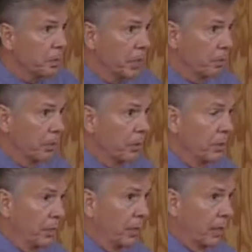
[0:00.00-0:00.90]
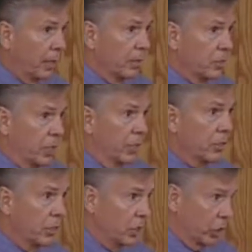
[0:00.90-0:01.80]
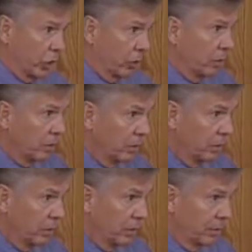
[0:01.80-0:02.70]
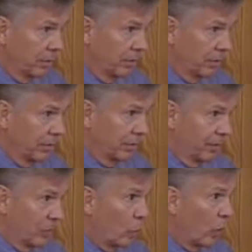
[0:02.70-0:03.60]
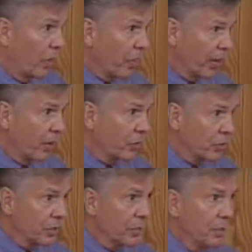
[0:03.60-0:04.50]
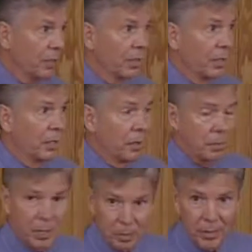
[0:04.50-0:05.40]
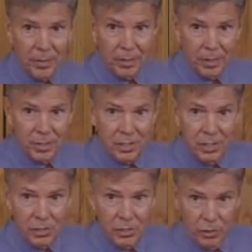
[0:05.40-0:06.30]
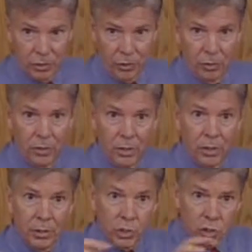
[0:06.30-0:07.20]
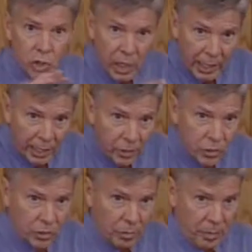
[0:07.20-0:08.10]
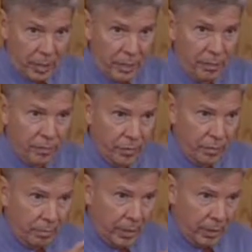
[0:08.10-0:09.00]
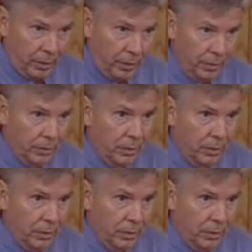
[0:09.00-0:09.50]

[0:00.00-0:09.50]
people in the United States a year, 1,000 people in the United States a year change their body from male